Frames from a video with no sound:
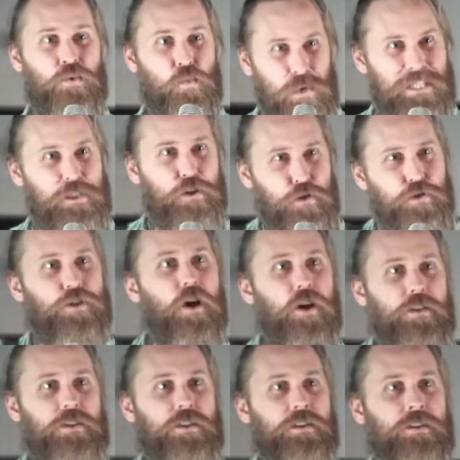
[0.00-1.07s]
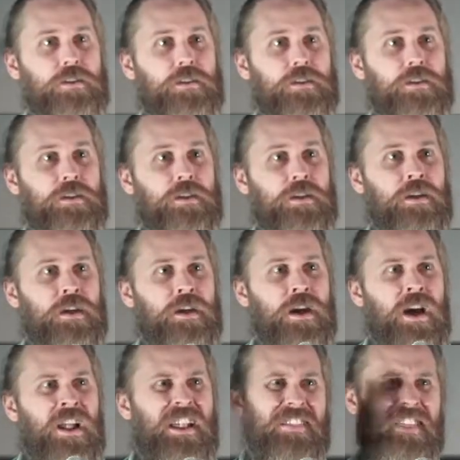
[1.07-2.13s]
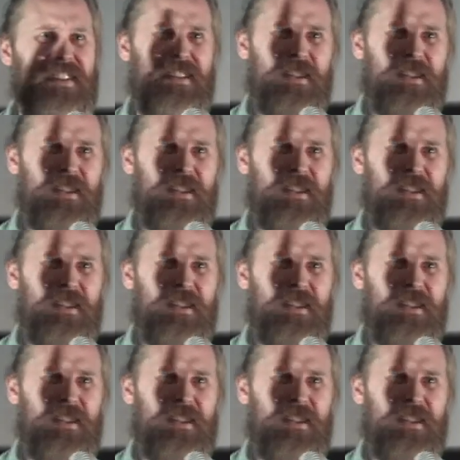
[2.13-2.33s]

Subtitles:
we choose God. Like there's